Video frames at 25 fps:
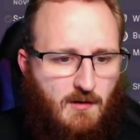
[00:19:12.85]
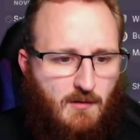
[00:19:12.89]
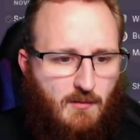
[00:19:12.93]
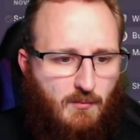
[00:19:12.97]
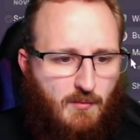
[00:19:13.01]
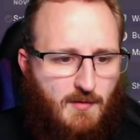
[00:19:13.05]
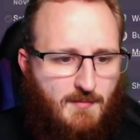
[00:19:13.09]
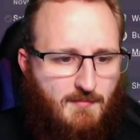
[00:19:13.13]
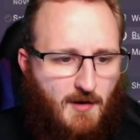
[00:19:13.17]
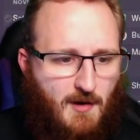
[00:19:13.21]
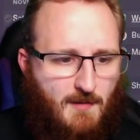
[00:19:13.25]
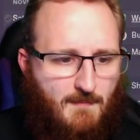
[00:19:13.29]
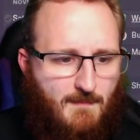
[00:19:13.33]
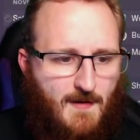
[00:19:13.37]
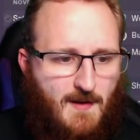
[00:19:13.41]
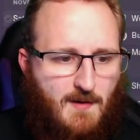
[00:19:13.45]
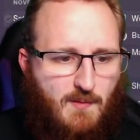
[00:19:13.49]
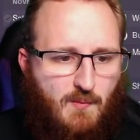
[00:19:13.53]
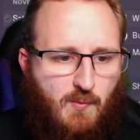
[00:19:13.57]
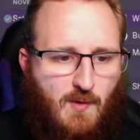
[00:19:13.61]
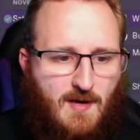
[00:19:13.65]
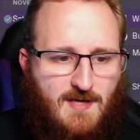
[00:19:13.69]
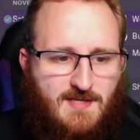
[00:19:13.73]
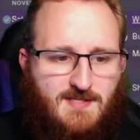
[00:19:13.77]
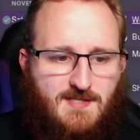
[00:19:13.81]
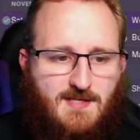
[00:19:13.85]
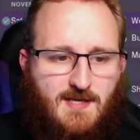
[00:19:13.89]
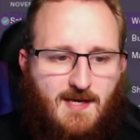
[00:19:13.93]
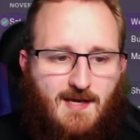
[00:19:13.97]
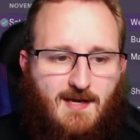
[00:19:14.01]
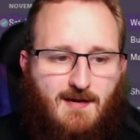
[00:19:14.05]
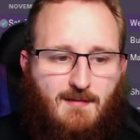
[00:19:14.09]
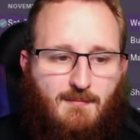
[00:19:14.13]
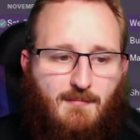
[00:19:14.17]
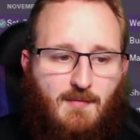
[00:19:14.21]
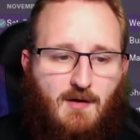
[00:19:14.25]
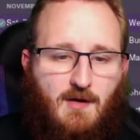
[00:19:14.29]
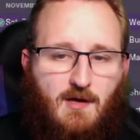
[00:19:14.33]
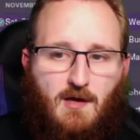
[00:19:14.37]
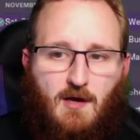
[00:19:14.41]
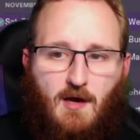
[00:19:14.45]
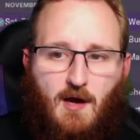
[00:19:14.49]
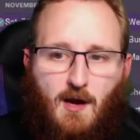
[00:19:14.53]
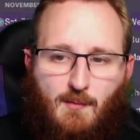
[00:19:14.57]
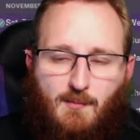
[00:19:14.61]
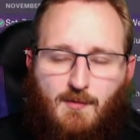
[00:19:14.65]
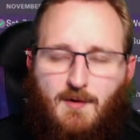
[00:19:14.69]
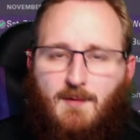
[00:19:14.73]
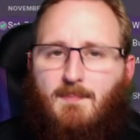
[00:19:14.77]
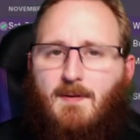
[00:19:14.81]
We might play West Ham. I
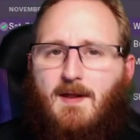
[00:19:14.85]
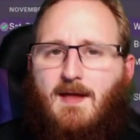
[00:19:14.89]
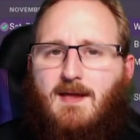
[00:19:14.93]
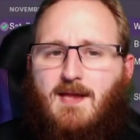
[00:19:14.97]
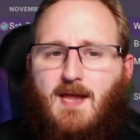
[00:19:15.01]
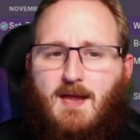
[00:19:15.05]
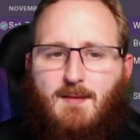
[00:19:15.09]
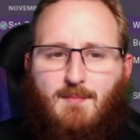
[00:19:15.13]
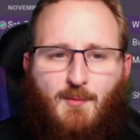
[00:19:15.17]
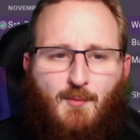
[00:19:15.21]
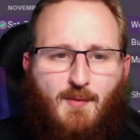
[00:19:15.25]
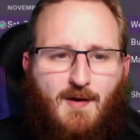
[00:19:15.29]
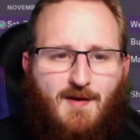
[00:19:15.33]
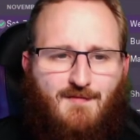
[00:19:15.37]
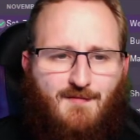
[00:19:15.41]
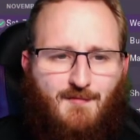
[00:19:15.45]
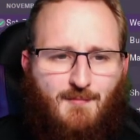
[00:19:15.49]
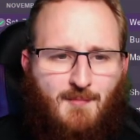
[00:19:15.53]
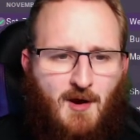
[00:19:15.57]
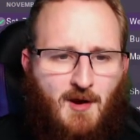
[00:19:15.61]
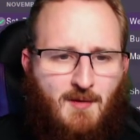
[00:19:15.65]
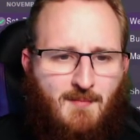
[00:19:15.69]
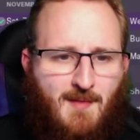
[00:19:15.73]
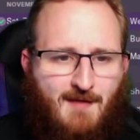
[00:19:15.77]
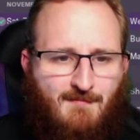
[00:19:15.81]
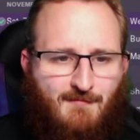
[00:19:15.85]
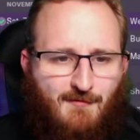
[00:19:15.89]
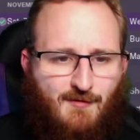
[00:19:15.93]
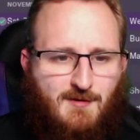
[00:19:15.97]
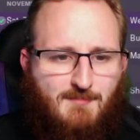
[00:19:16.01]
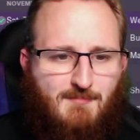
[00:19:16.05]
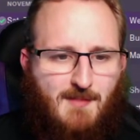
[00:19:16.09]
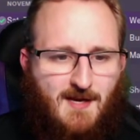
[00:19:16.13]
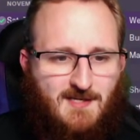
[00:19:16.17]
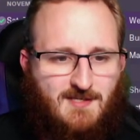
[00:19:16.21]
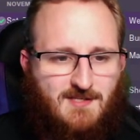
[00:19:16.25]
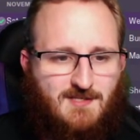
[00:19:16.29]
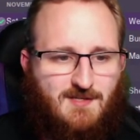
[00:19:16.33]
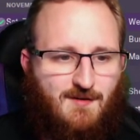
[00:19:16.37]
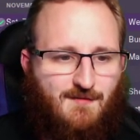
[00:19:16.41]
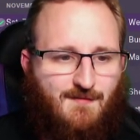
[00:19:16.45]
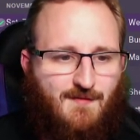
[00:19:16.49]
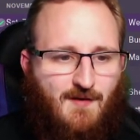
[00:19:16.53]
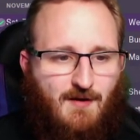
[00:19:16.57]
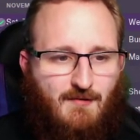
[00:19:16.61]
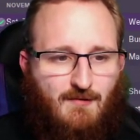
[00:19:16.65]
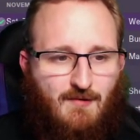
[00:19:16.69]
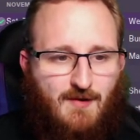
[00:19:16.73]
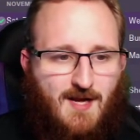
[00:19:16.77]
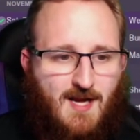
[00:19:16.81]
want to play a game away from home. Every match so
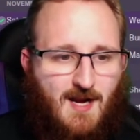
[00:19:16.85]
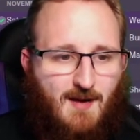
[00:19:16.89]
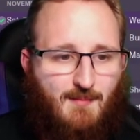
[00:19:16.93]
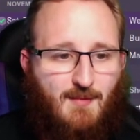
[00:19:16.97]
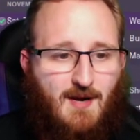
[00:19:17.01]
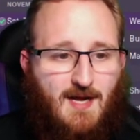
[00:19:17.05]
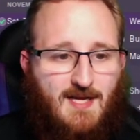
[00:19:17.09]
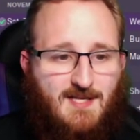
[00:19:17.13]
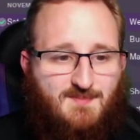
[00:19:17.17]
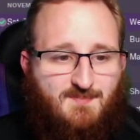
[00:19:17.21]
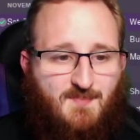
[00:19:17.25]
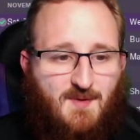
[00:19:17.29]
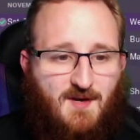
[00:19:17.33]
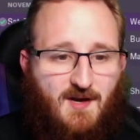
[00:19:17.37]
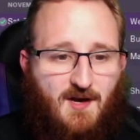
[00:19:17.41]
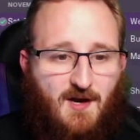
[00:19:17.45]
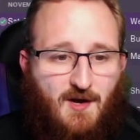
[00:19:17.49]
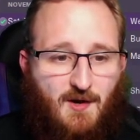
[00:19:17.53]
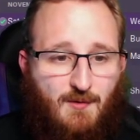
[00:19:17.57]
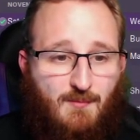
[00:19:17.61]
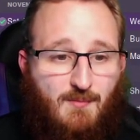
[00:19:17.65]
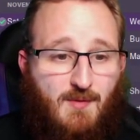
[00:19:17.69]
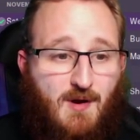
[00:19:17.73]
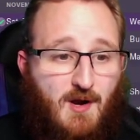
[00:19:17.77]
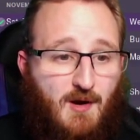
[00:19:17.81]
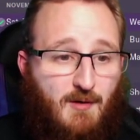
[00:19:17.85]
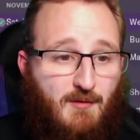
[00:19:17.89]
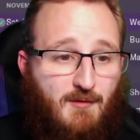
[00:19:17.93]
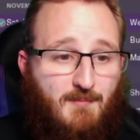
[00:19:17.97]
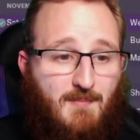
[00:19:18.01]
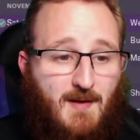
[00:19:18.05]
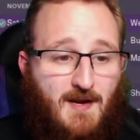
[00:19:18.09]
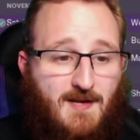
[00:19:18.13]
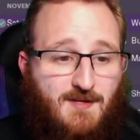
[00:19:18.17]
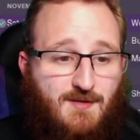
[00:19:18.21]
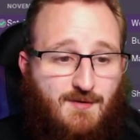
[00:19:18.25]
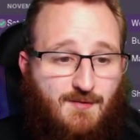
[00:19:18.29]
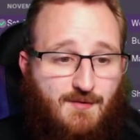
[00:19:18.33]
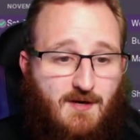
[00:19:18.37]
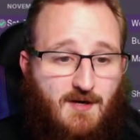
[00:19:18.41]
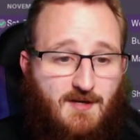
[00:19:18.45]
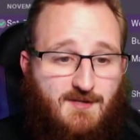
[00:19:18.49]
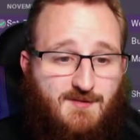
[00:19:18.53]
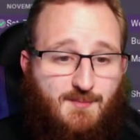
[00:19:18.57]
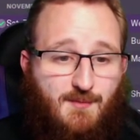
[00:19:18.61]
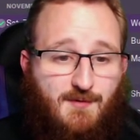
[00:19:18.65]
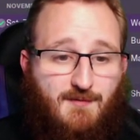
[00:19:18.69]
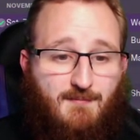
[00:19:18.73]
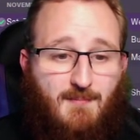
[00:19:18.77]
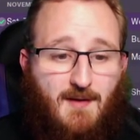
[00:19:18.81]
far on camera has been at home. We've played
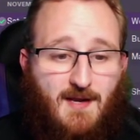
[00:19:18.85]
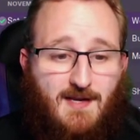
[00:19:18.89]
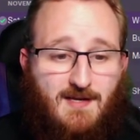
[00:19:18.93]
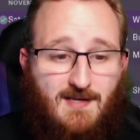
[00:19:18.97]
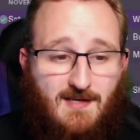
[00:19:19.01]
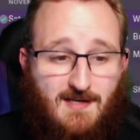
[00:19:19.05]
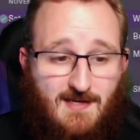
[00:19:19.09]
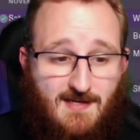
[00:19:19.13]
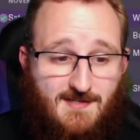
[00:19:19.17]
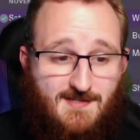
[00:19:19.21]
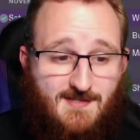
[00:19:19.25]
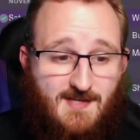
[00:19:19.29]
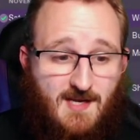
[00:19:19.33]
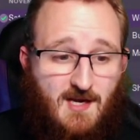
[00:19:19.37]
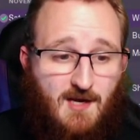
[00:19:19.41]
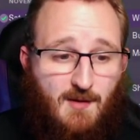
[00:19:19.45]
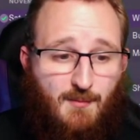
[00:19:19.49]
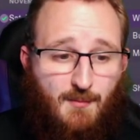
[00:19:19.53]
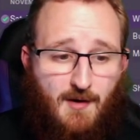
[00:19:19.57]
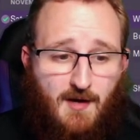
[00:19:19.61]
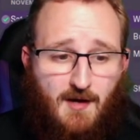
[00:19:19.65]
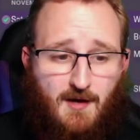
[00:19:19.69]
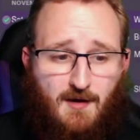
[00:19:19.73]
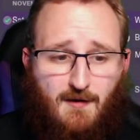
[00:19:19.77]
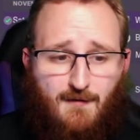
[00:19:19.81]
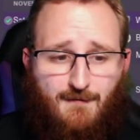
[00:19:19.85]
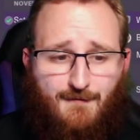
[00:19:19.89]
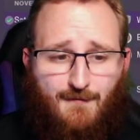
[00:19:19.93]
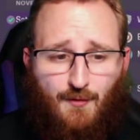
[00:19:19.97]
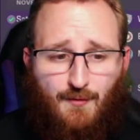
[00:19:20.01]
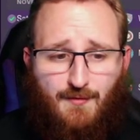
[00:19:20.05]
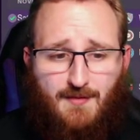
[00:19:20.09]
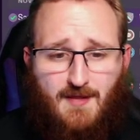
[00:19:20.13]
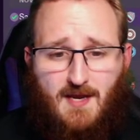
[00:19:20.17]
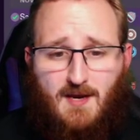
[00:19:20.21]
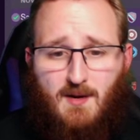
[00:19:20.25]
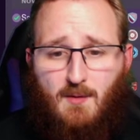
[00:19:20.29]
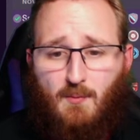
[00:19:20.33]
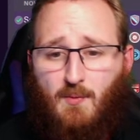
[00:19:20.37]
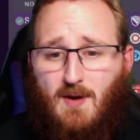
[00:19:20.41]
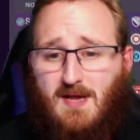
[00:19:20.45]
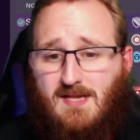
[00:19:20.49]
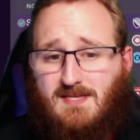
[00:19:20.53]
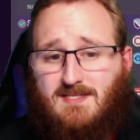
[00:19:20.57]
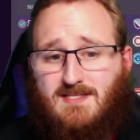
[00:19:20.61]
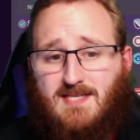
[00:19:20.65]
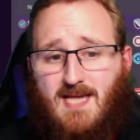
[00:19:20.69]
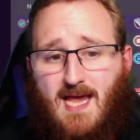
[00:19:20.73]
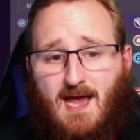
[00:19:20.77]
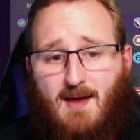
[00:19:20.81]
Newcastle, we've played Leeds. We're going to go forward then.
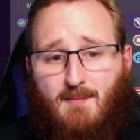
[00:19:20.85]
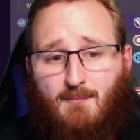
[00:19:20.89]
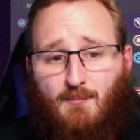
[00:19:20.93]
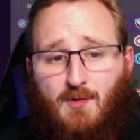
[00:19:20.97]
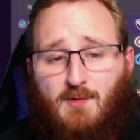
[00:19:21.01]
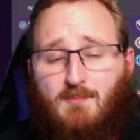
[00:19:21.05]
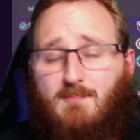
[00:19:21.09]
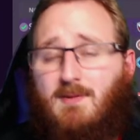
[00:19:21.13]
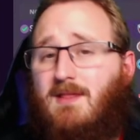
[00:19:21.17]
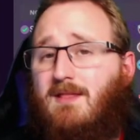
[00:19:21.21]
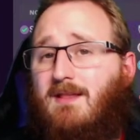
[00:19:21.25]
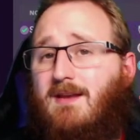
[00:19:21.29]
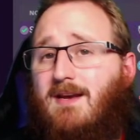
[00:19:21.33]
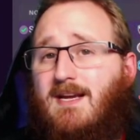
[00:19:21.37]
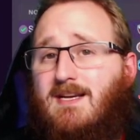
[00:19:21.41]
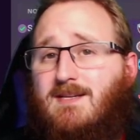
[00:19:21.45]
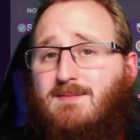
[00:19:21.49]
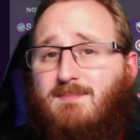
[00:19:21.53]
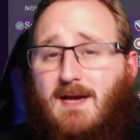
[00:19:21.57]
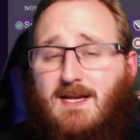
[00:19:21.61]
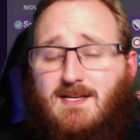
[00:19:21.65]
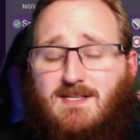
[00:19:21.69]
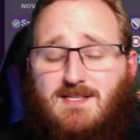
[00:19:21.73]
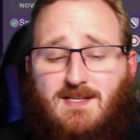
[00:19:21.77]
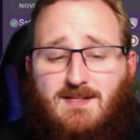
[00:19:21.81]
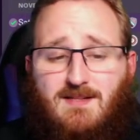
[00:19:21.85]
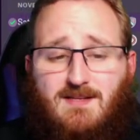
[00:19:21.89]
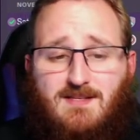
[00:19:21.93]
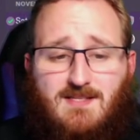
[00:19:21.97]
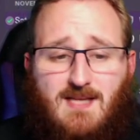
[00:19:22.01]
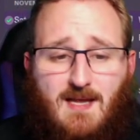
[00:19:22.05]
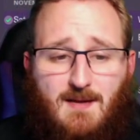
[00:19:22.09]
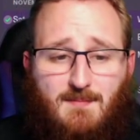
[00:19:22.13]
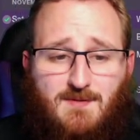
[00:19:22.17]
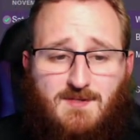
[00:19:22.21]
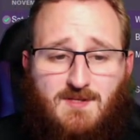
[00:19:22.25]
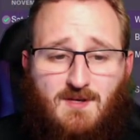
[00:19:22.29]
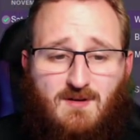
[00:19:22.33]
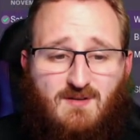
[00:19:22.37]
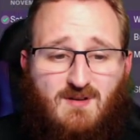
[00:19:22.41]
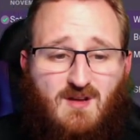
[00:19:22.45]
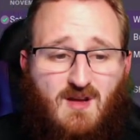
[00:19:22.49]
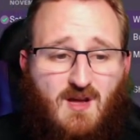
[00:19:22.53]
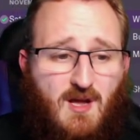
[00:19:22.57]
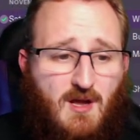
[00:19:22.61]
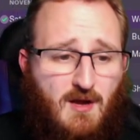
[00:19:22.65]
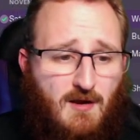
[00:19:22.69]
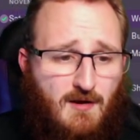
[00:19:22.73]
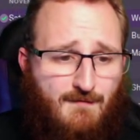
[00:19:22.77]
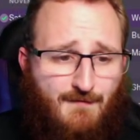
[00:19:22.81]
West Ham will be the next match in this episode.
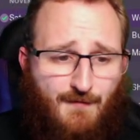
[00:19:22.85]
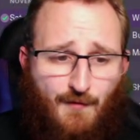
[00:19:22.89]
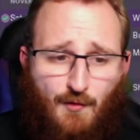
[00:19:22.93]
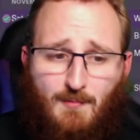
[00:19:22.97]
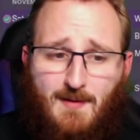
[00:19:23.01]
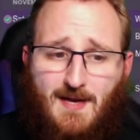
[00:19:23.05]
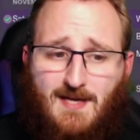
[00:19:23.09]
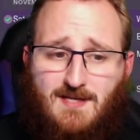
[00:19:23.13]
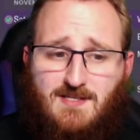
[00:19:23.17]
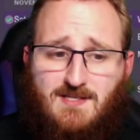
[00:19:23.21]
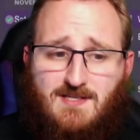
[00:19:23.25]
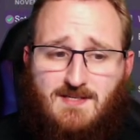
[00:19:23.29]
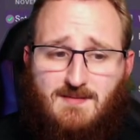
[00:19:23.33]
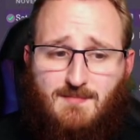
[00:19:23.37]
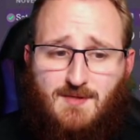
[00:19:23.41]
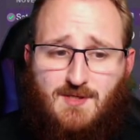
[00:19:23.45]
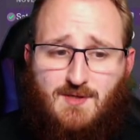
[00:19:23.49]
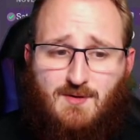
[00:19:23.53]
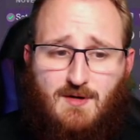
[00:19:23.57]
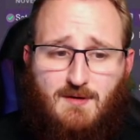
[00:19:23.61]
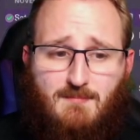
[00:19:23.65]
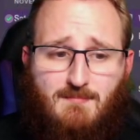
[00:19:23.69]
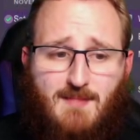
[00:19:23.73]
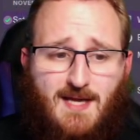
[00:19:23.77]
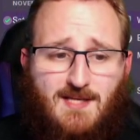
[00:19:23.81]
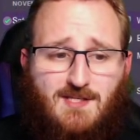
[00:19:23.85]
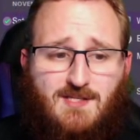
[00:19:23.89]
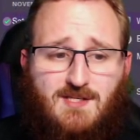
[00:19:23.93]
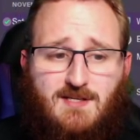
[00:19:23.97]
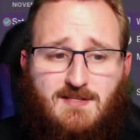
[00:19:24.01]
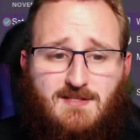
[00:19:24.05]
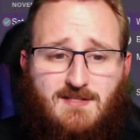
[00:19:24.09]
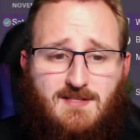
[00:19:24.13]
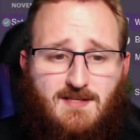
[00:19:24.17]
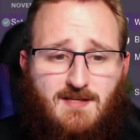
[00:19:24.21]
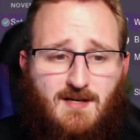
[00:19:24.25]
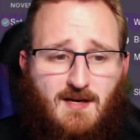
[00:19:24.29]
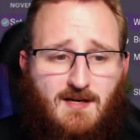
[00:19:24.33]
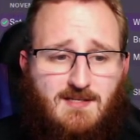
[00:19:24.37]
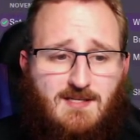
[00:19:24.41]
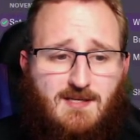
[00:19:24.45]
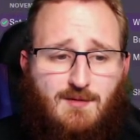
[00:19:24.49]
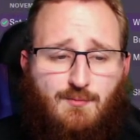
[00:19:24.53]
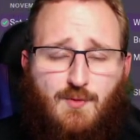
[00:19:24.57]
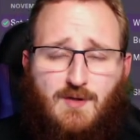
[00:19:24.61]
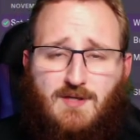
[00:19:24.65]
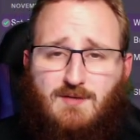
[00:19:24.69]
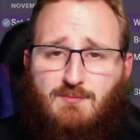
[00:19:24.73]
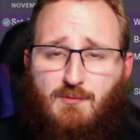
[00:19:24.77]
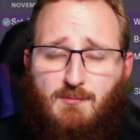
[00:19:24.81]
4 matches in between. Manchester United,
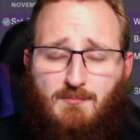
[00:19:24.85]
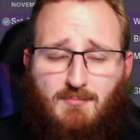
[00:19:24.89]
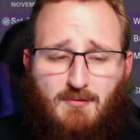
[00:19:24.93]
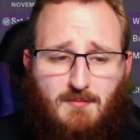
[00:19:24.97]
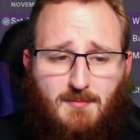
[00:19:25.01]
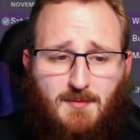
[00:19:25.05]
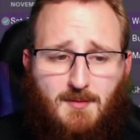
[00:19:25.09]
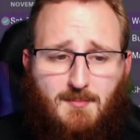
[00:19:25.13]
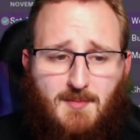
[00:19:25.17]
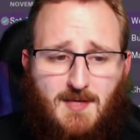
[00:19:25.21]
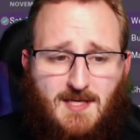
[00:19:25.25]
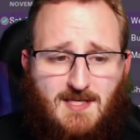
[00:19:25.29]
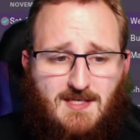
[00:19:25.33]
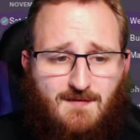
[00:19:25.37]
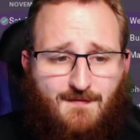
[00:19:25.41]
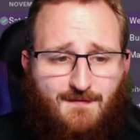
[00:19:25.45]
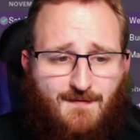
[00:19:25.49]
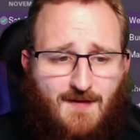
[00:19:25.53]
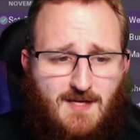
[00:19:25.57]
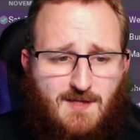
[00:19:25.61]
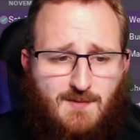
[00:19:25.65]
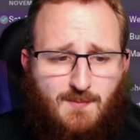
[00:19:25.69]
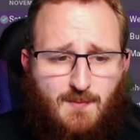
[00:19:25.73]
which will probably be a defeat.